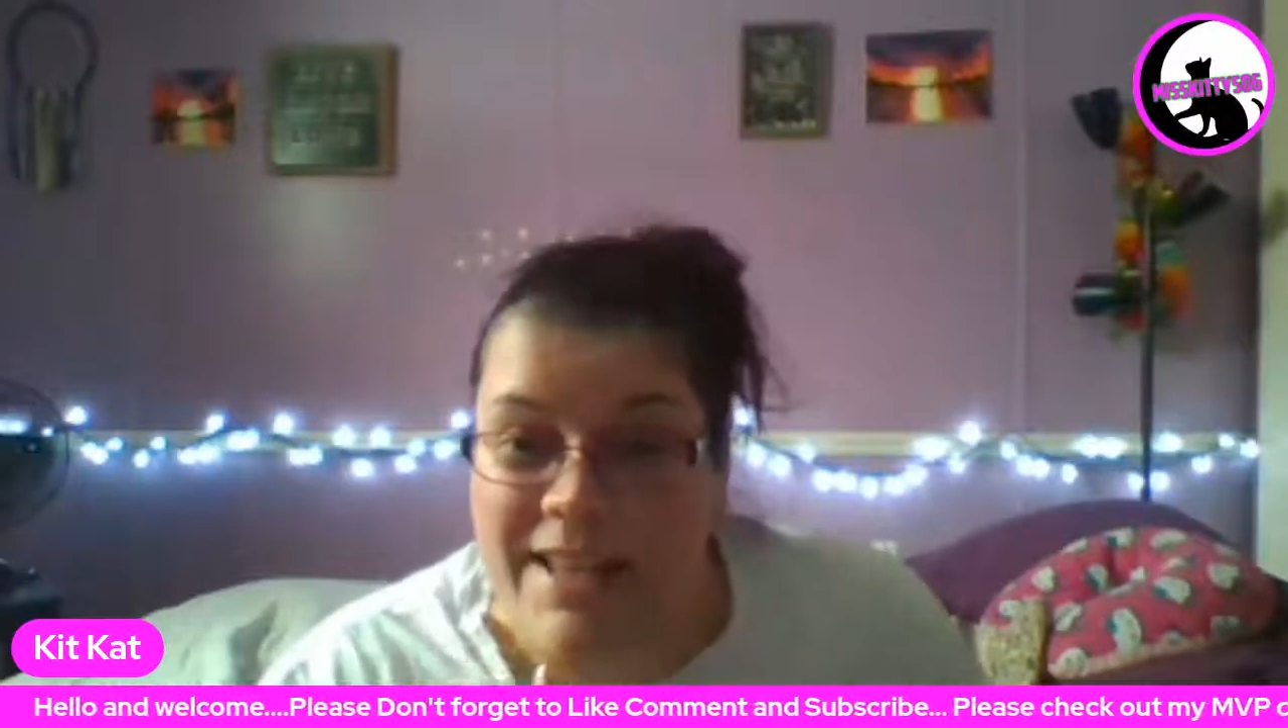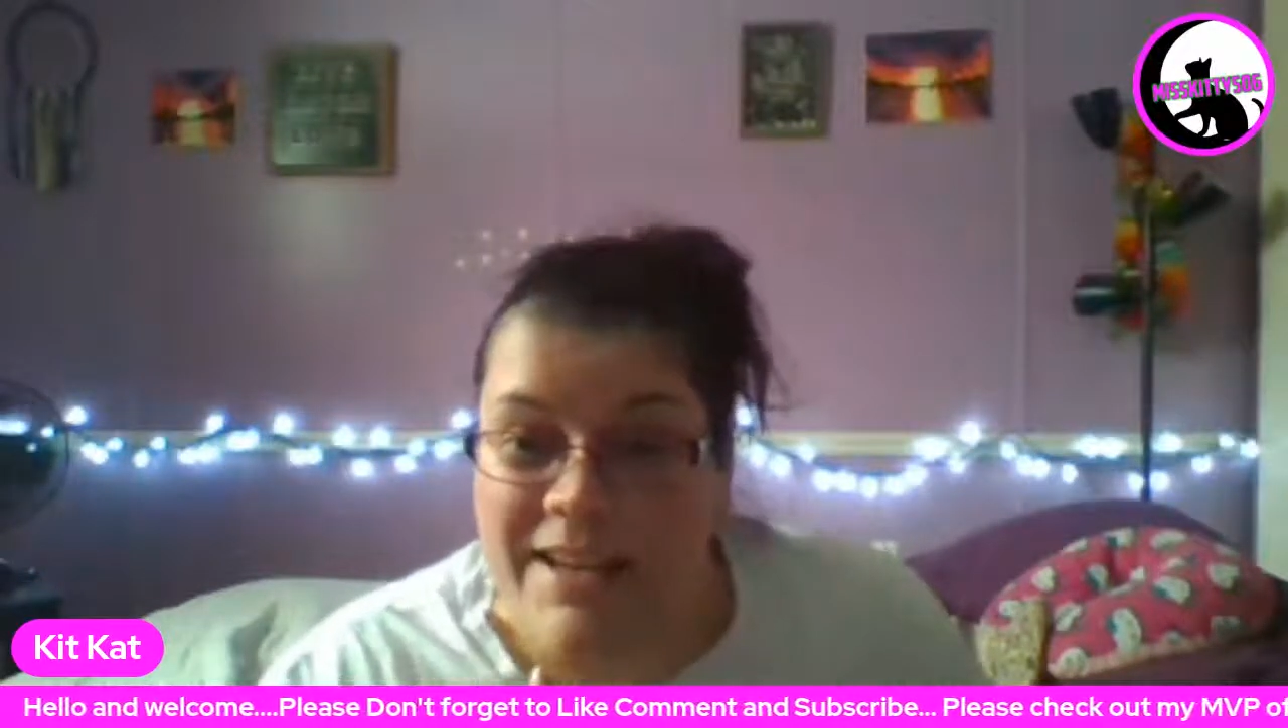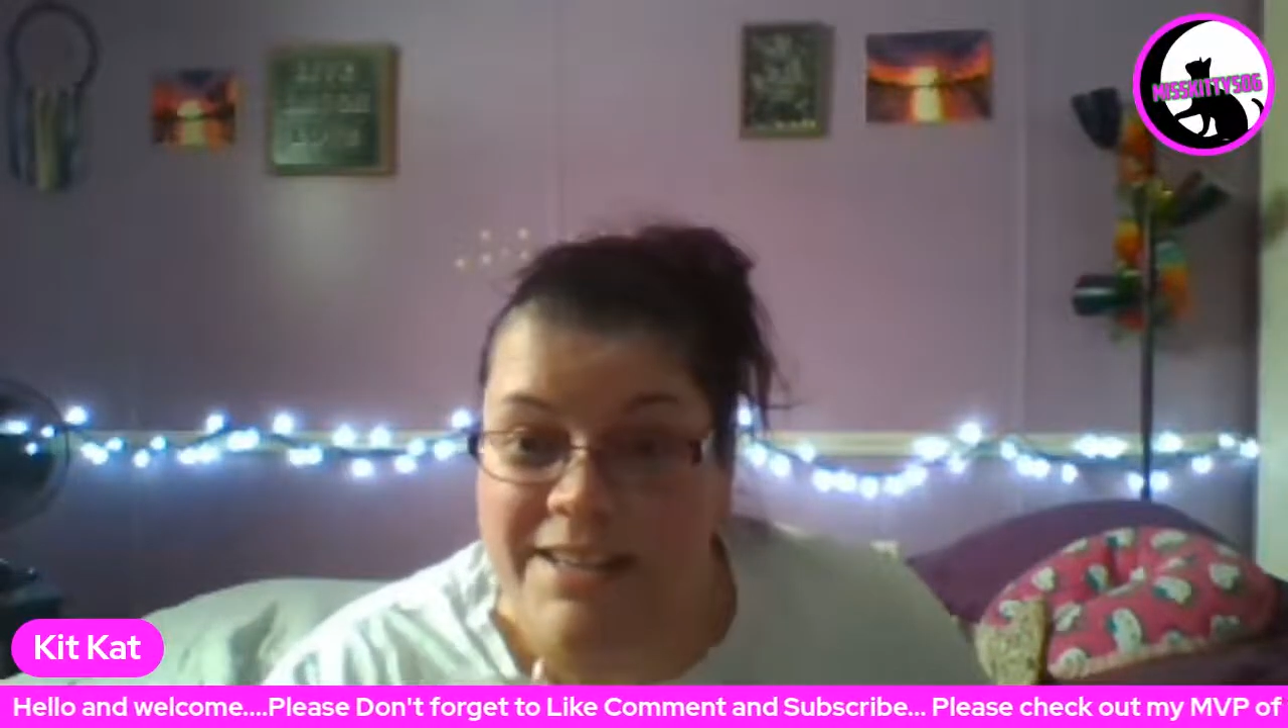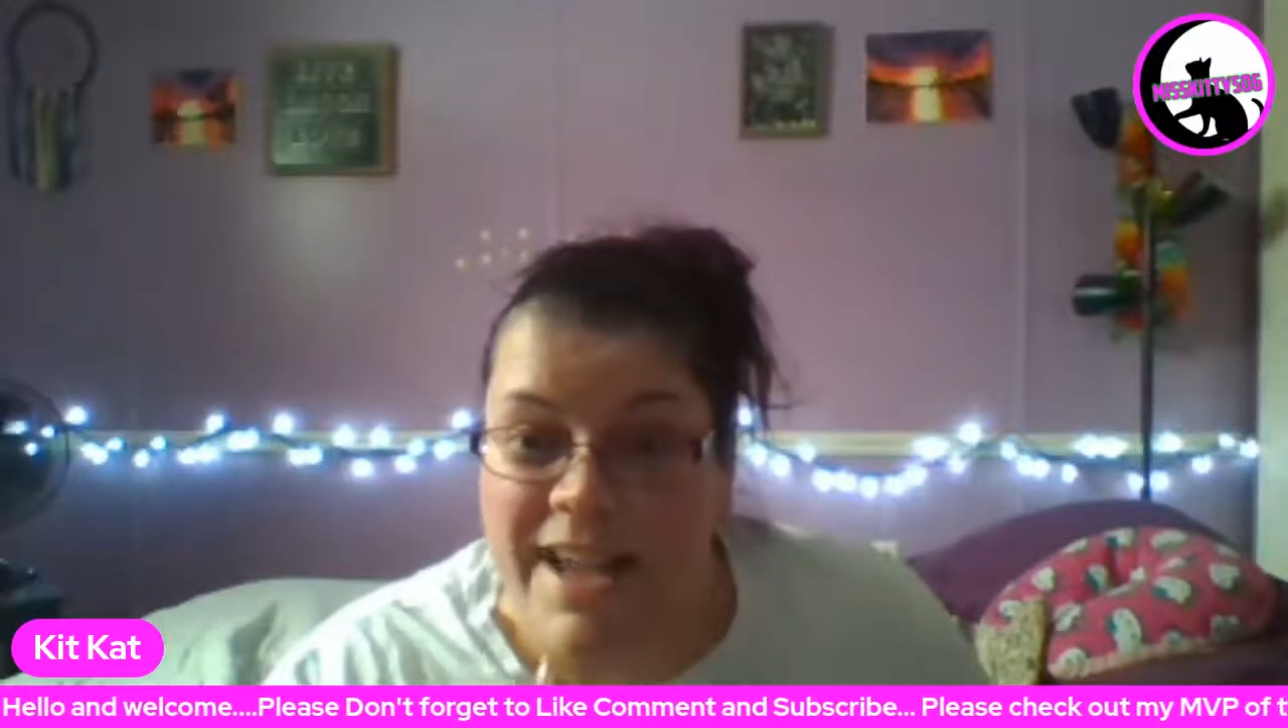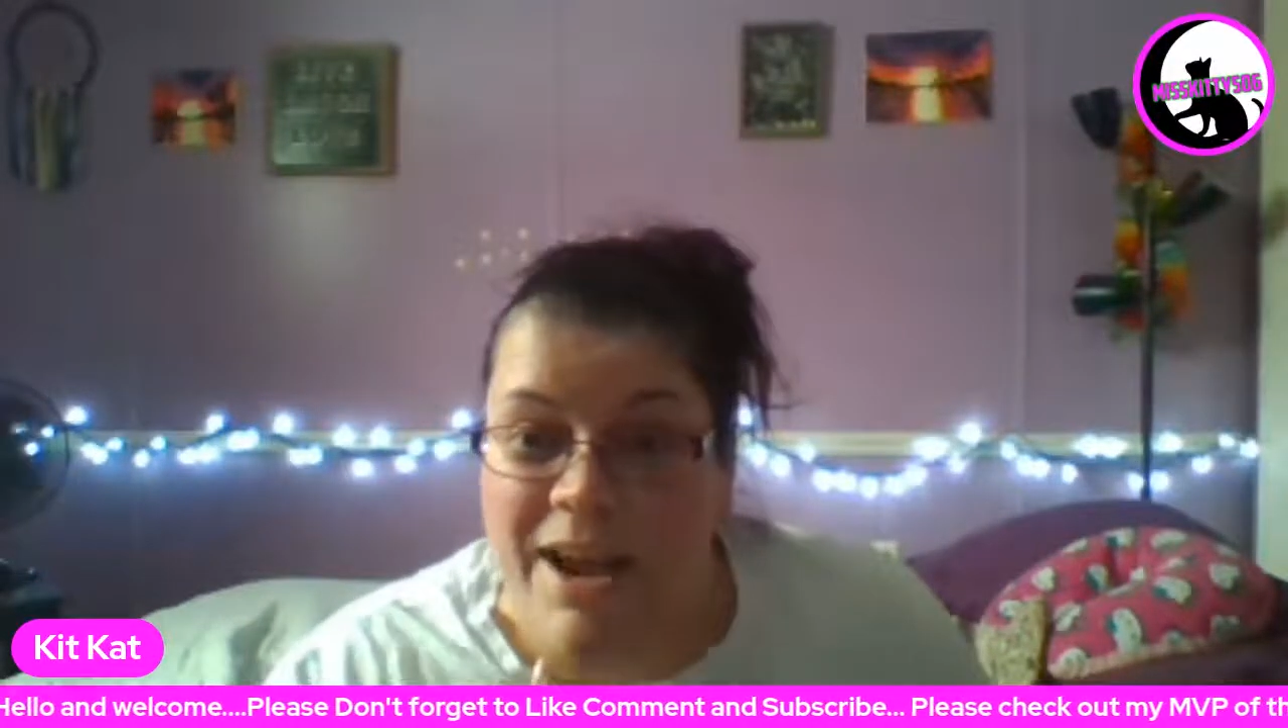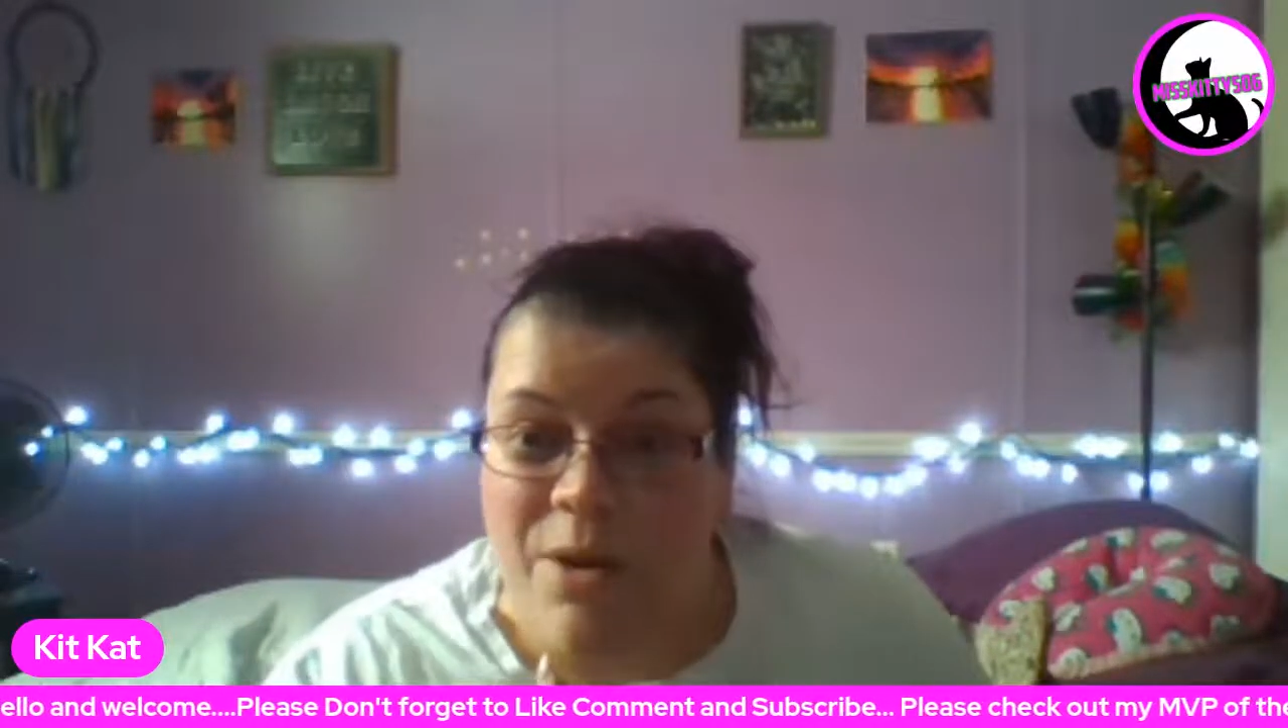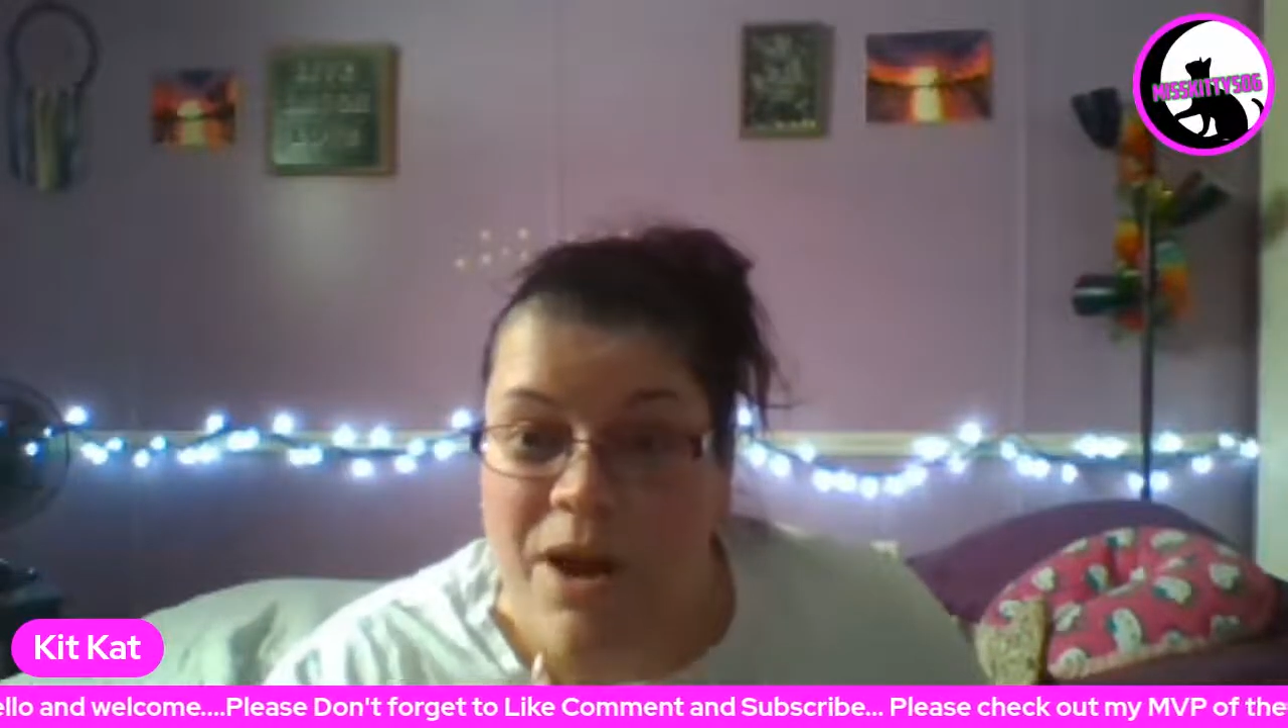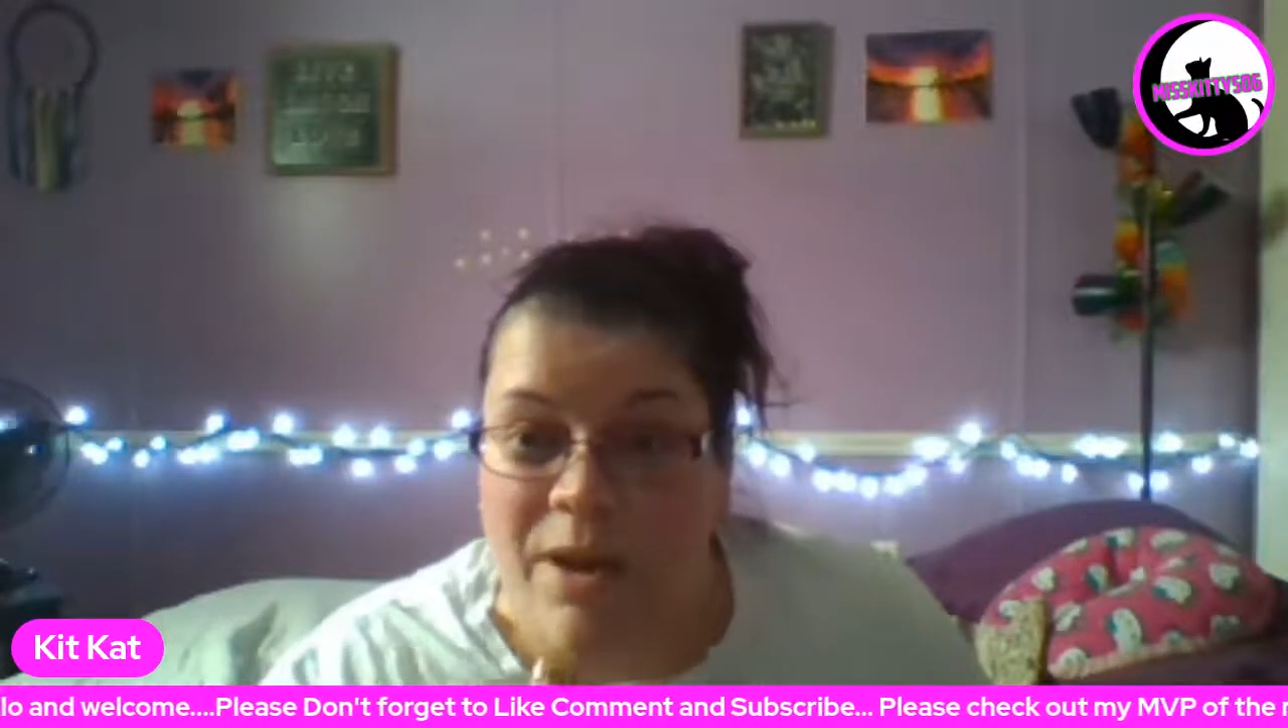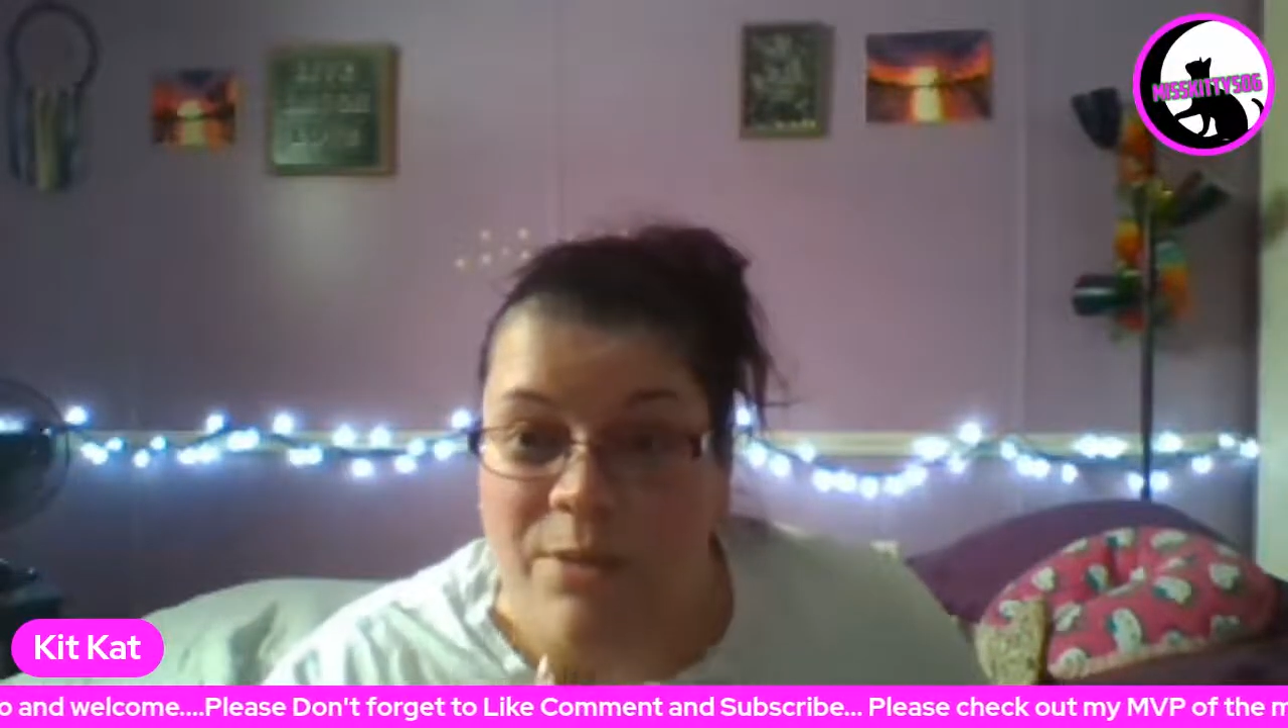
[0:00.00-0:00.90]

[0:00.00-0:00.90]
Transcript: That is how I